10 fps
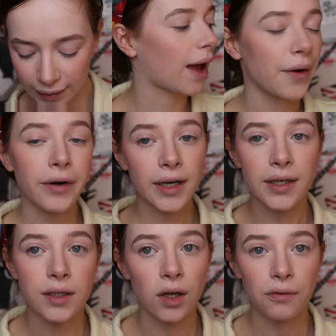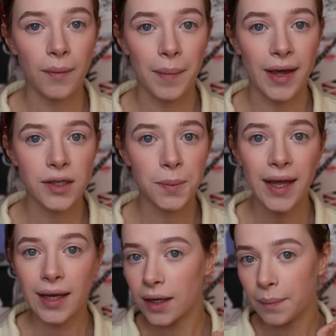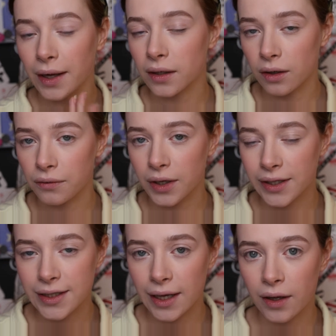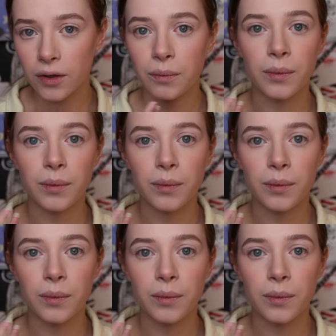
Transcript: I already did all of my base makeup, I don't know if you can tell,